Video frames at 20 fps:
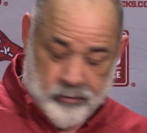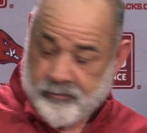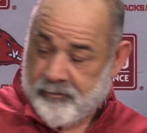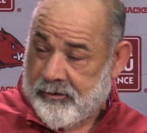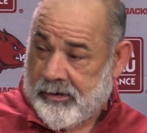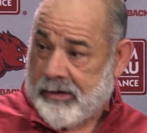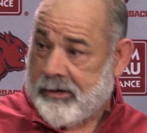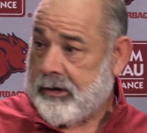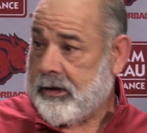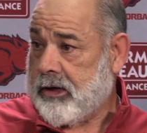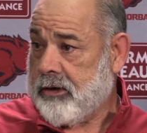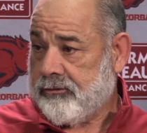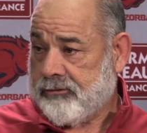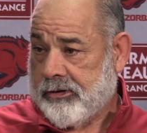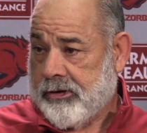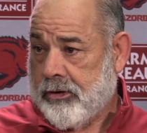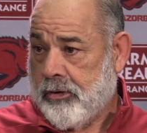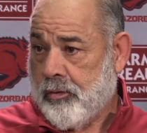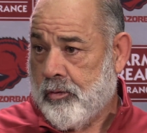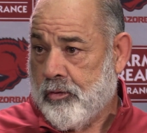defend it because
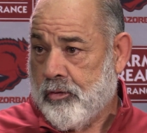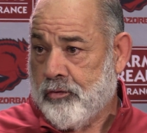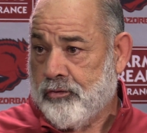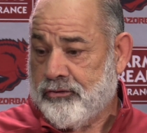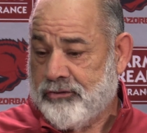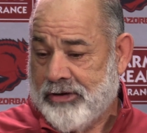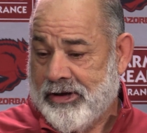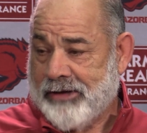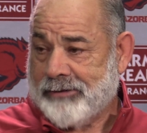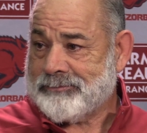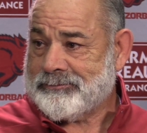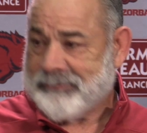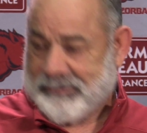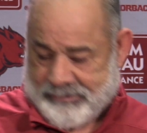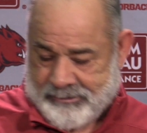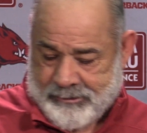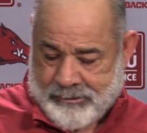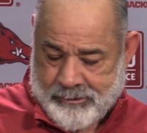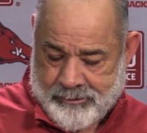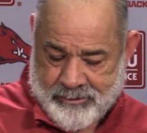I know we're going to see it.
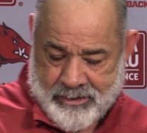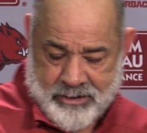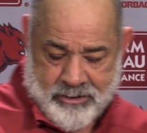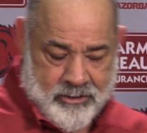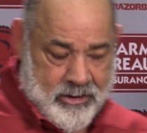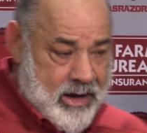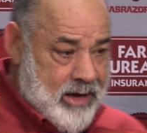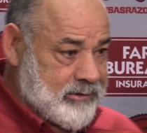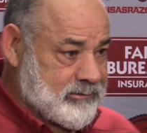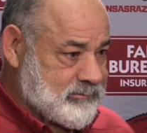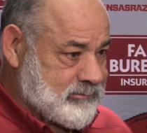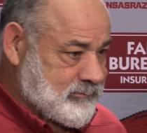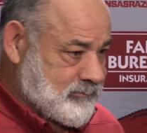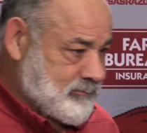Thank you, guys.